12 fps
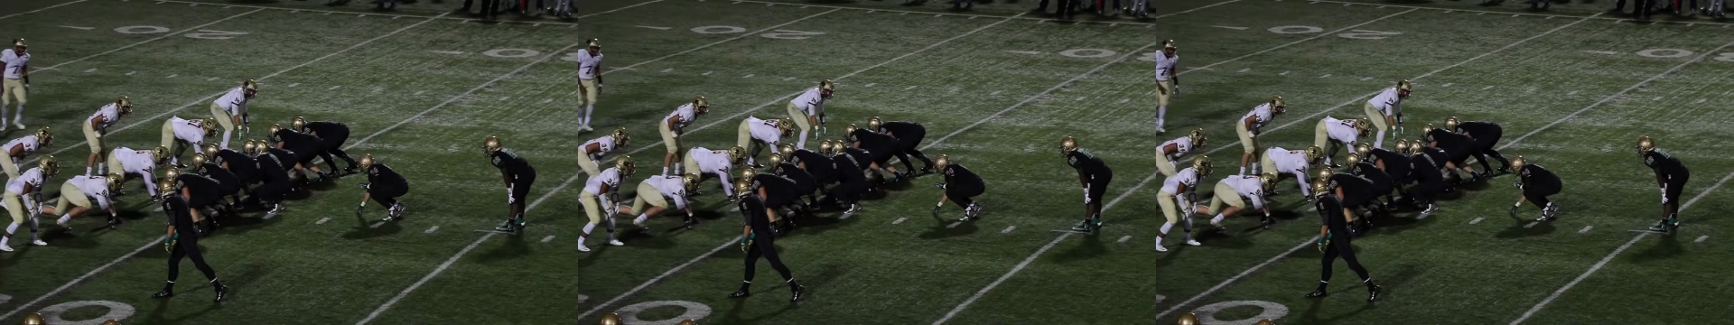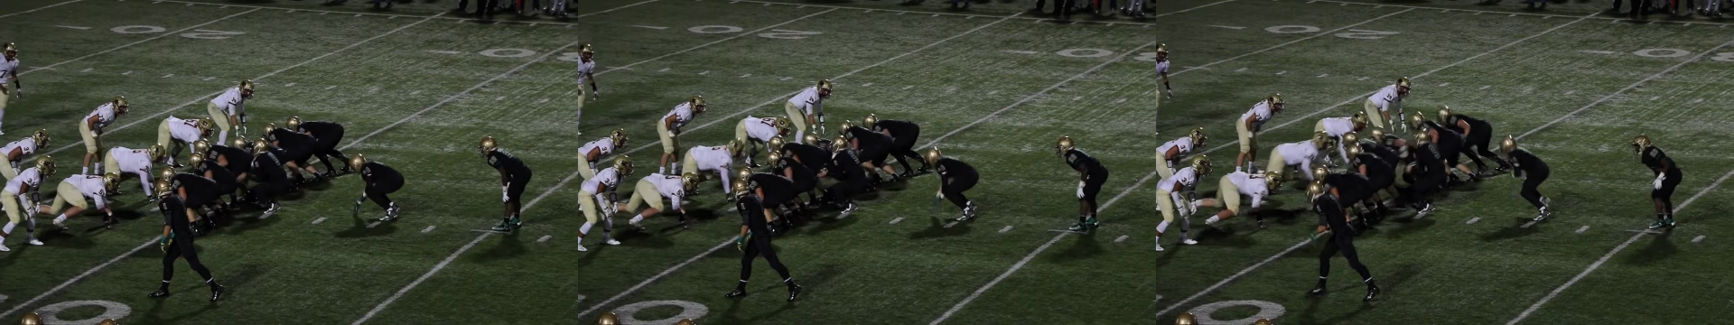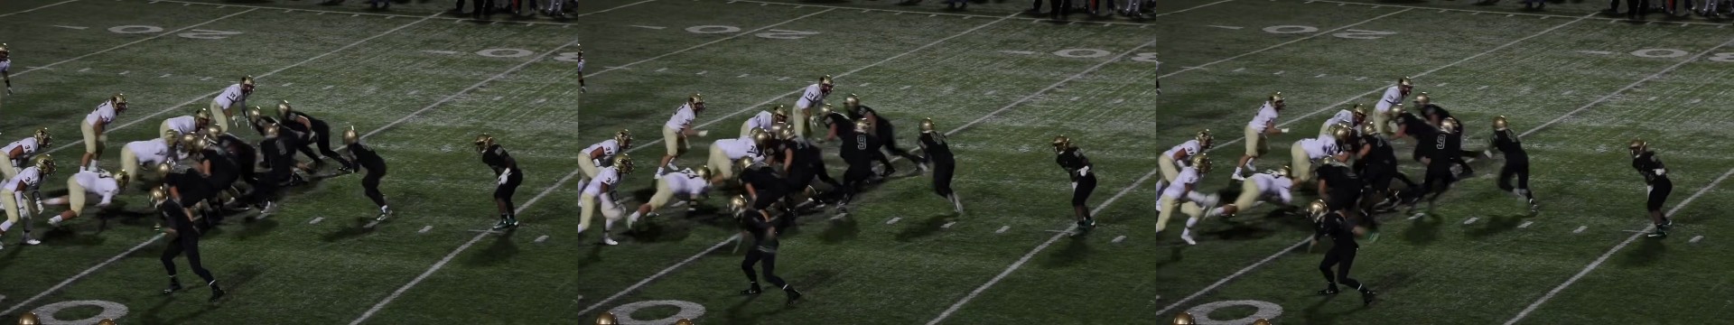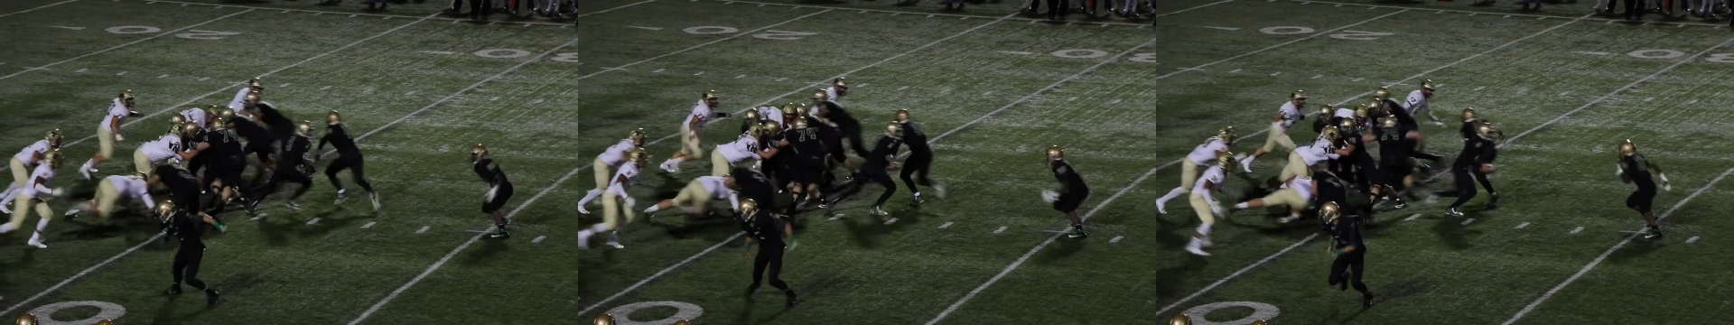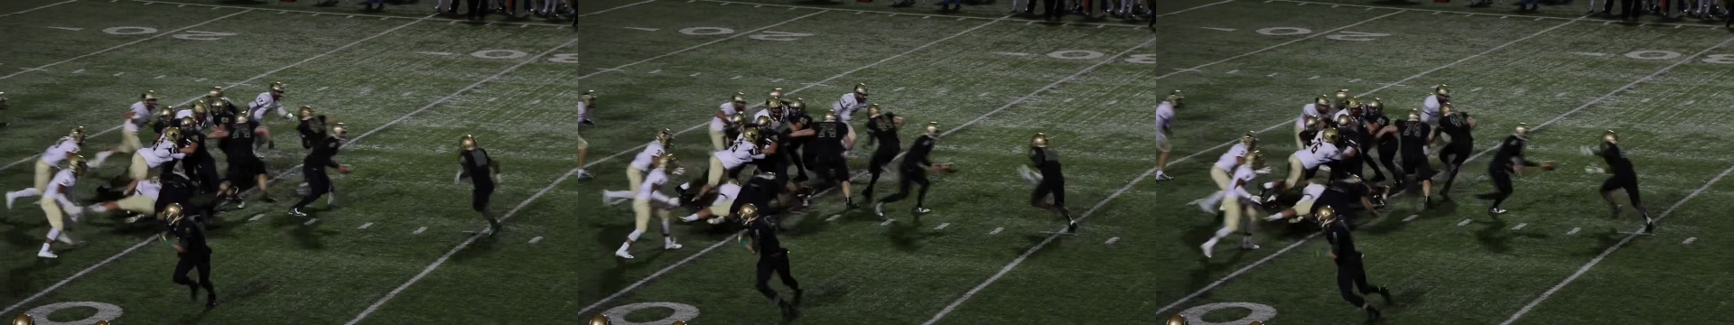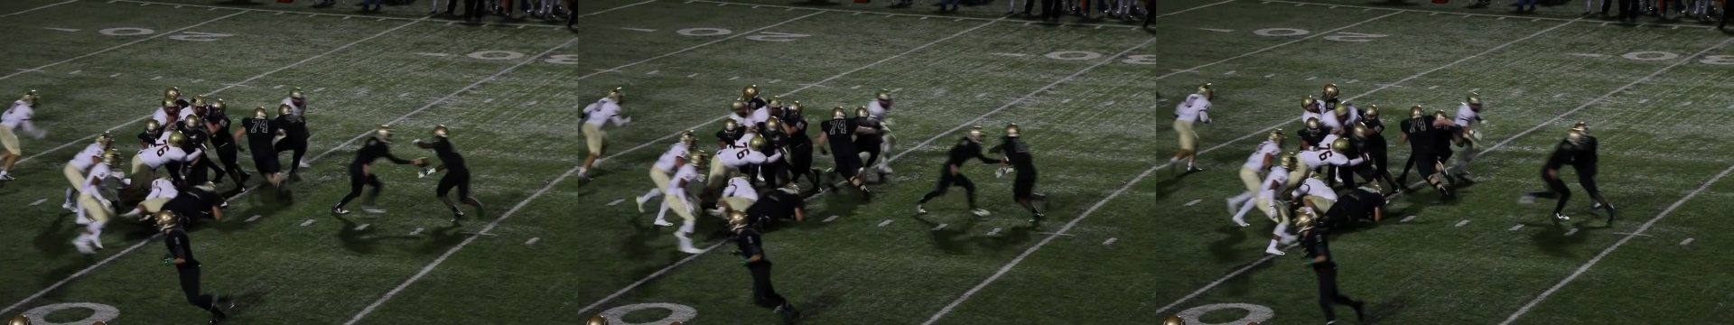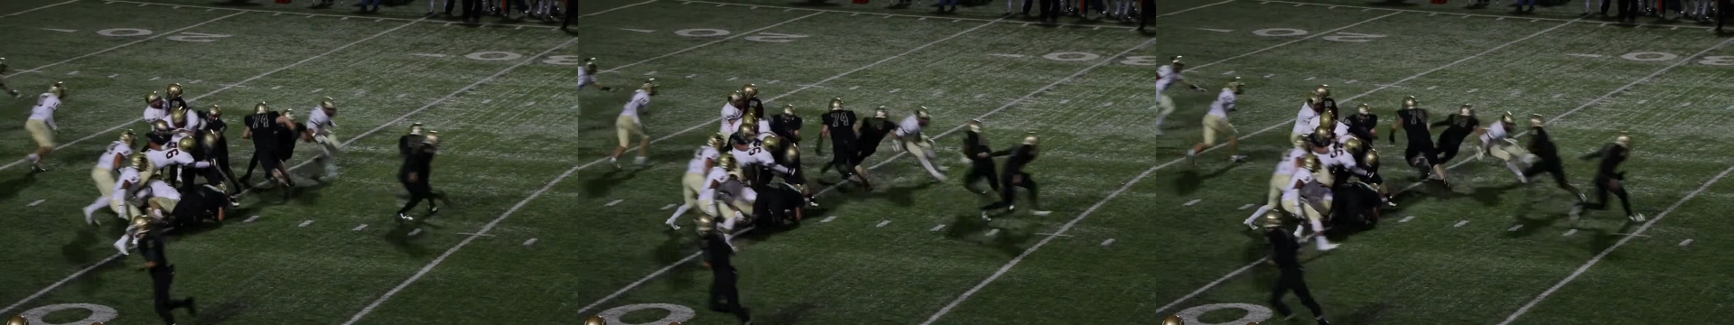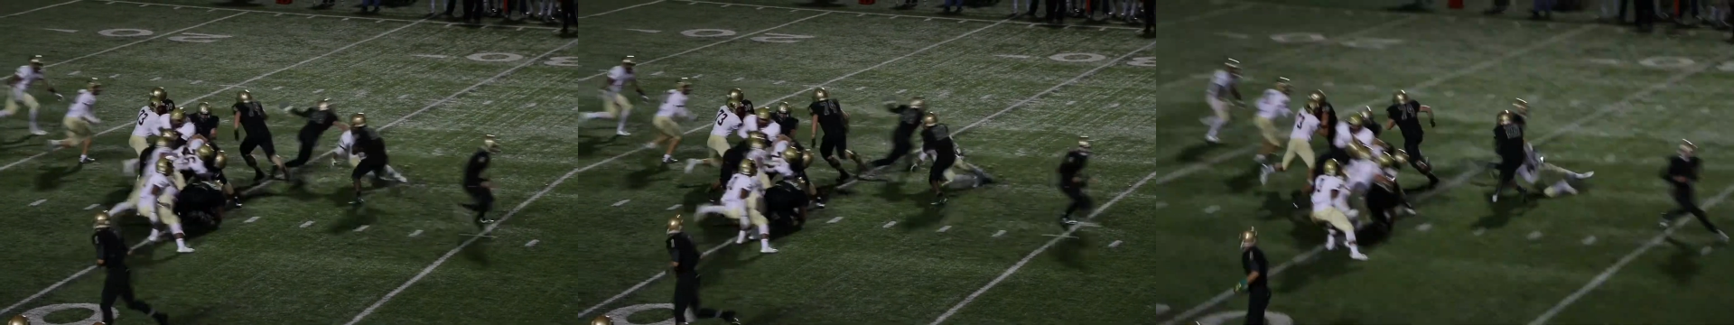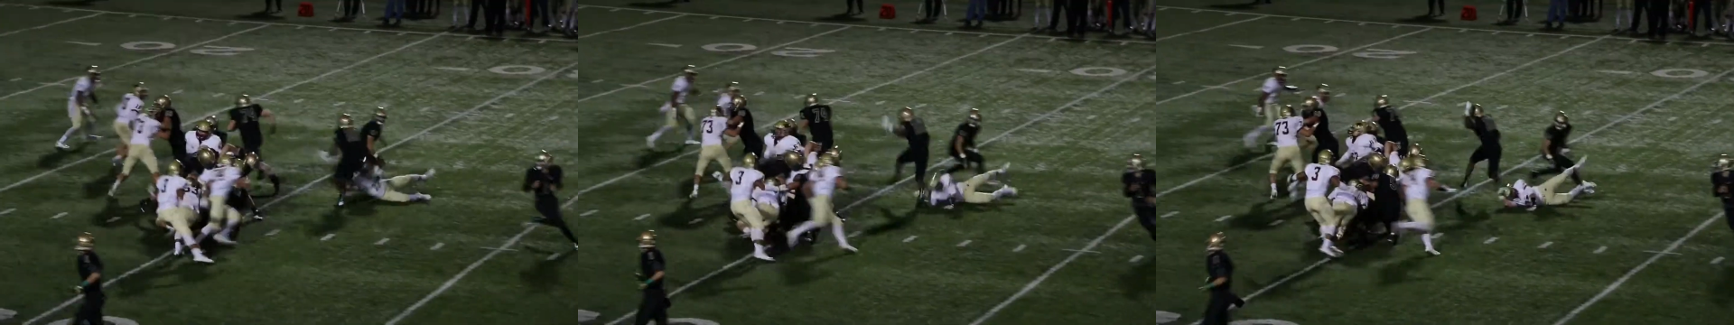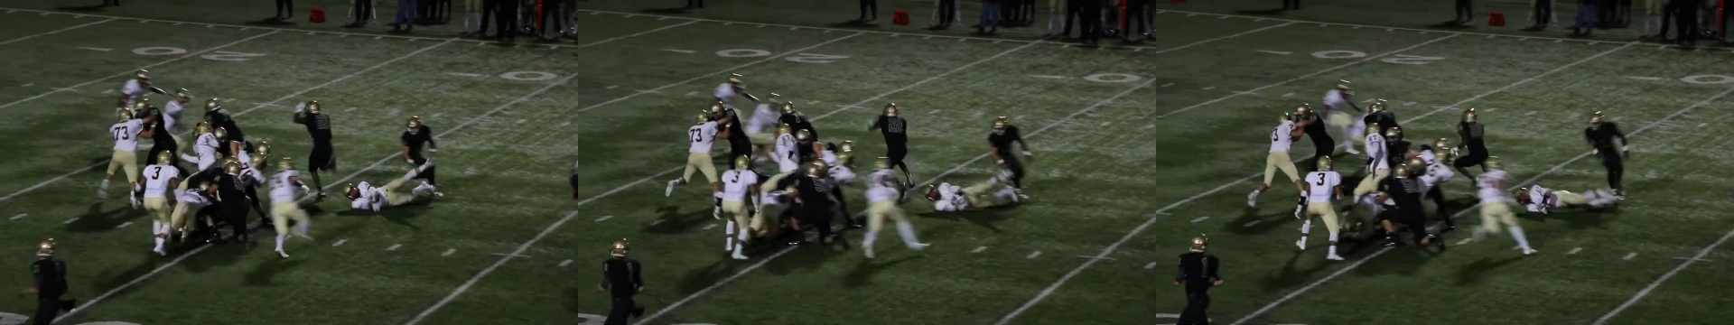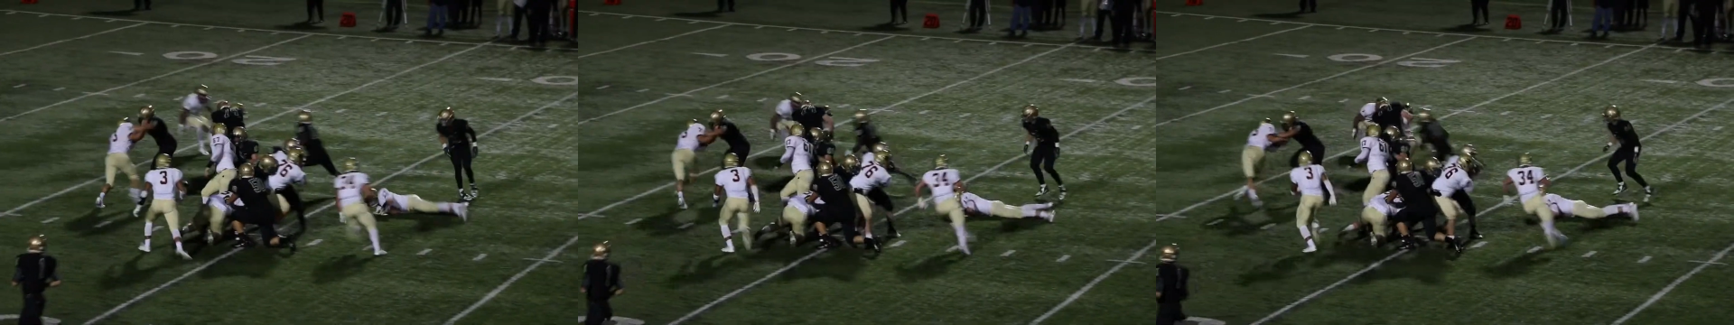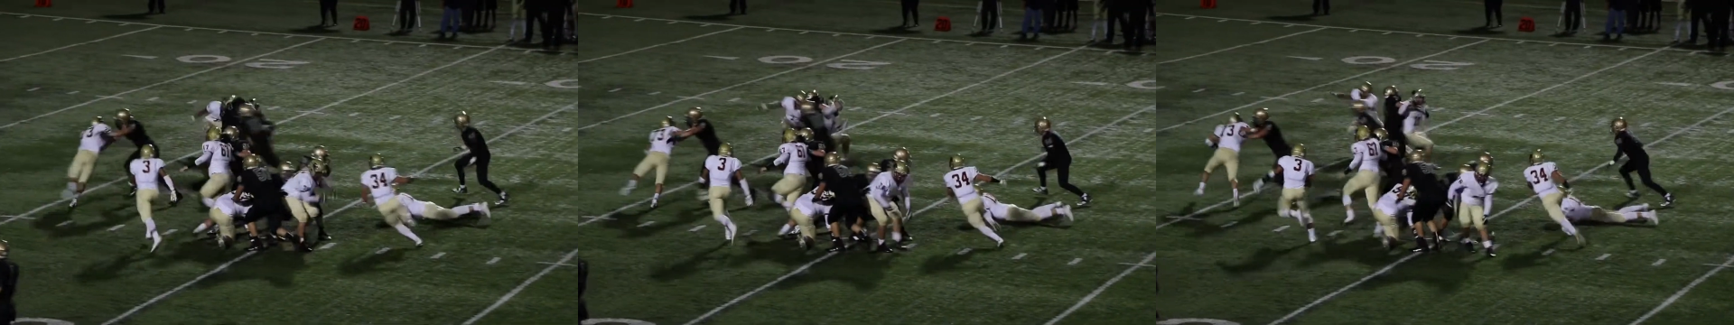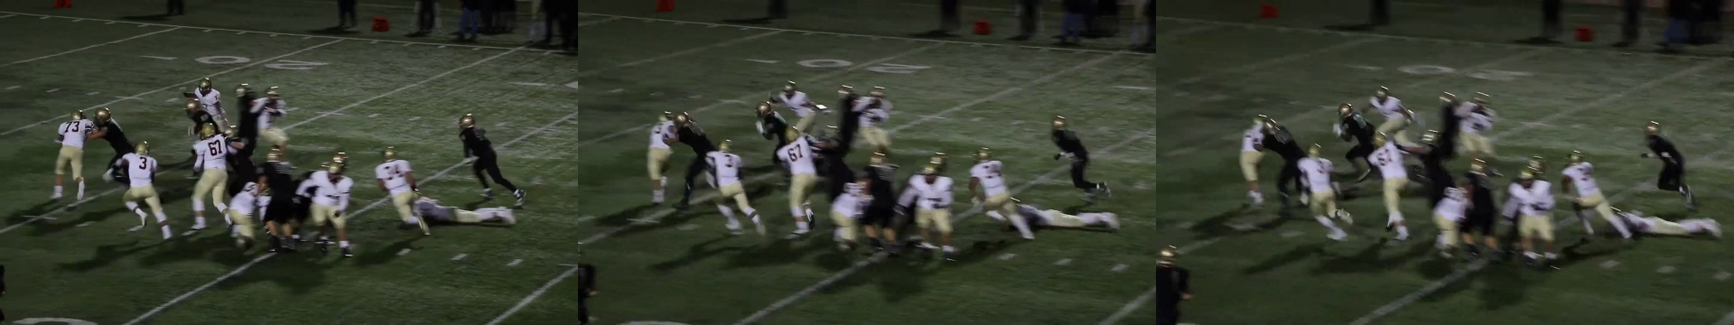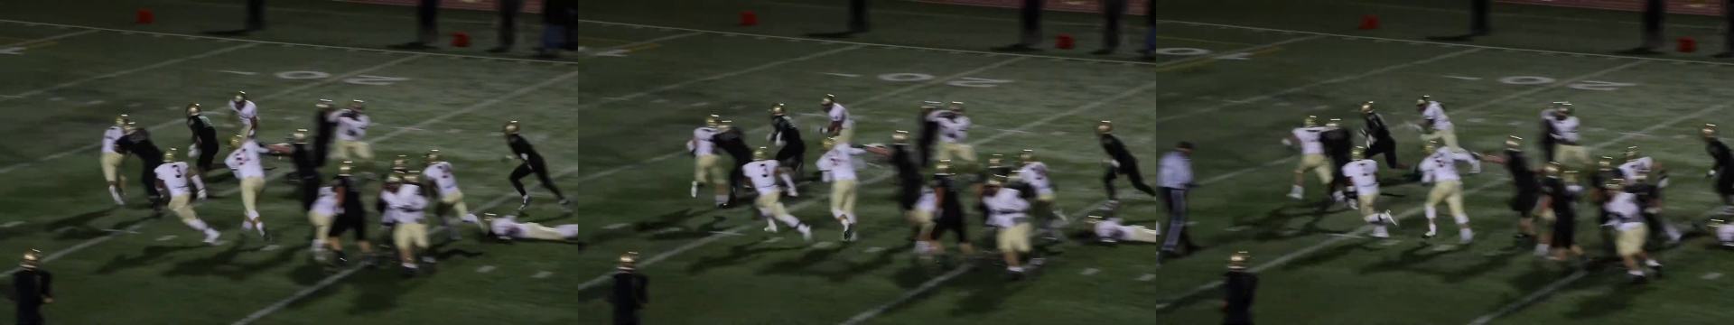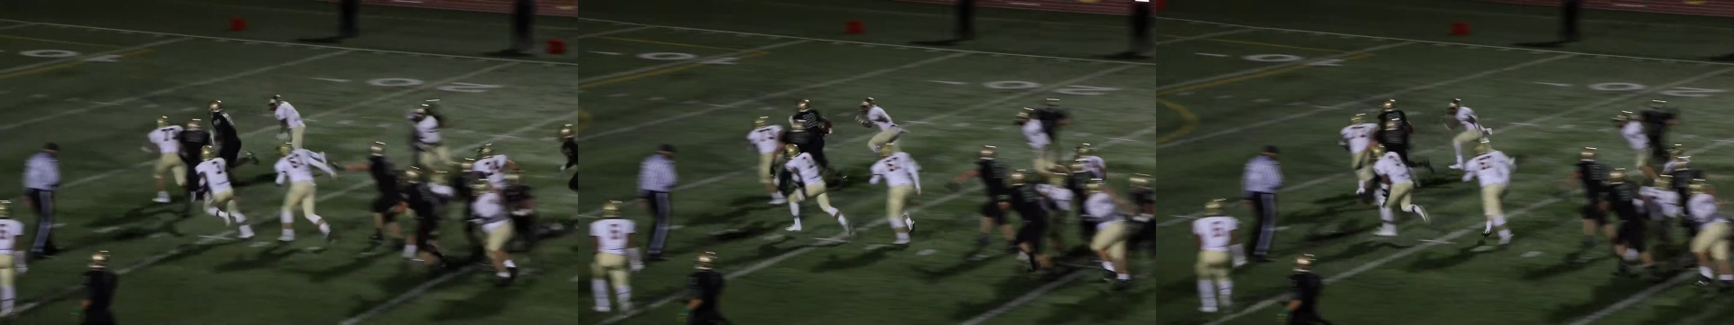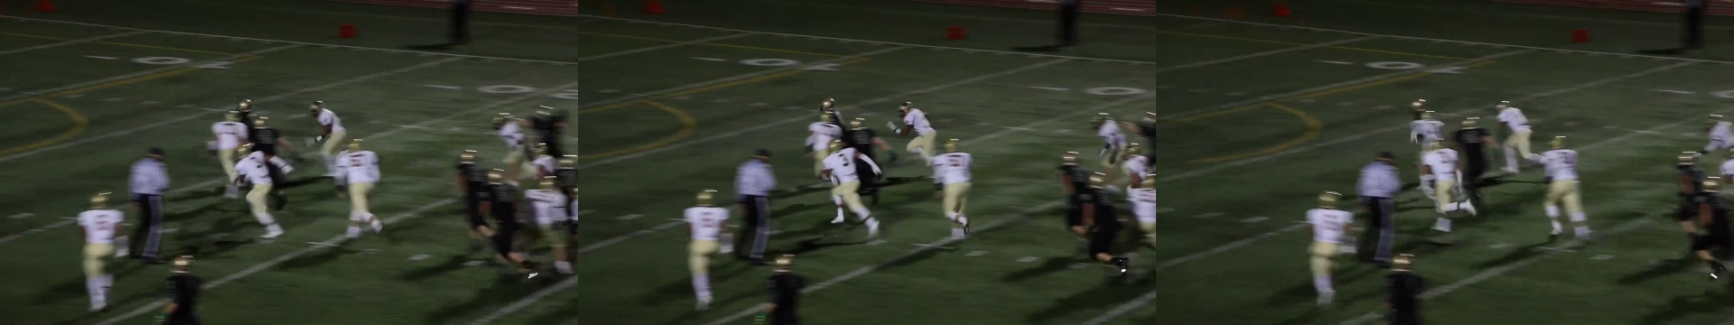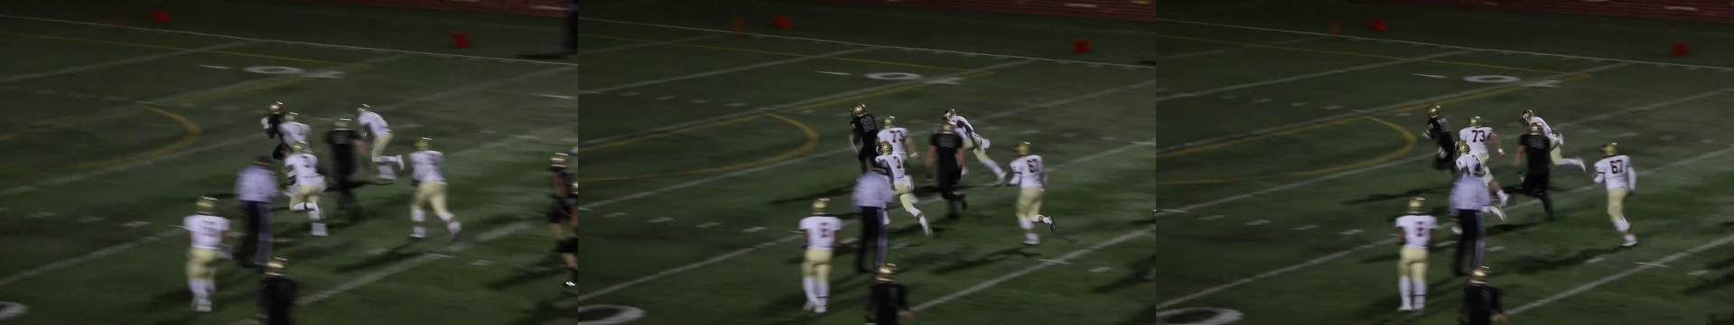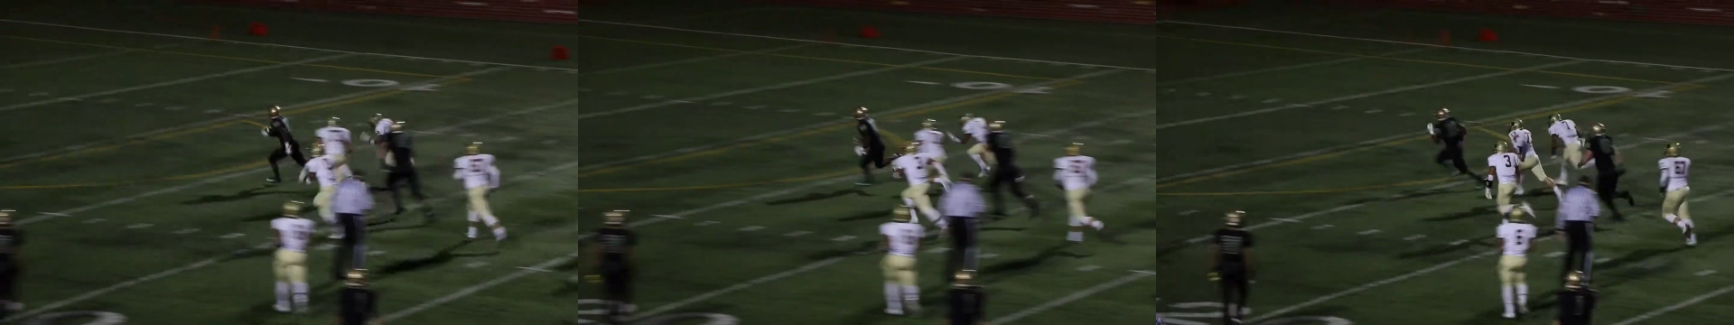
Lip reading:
(no speaker visible)